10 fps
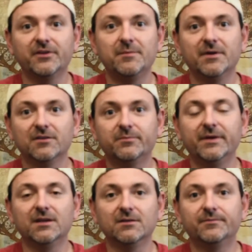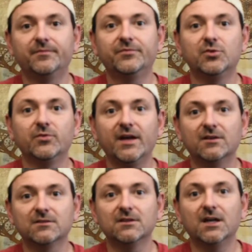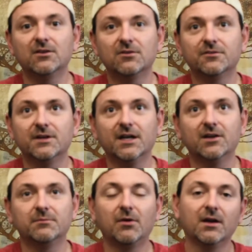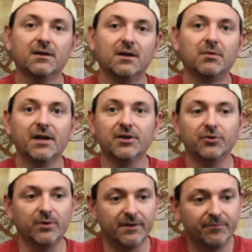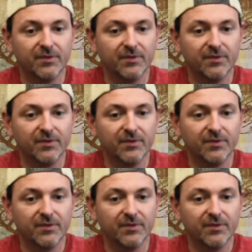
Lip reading: I'm going to spend $2,000, and I could have bought a brand new one.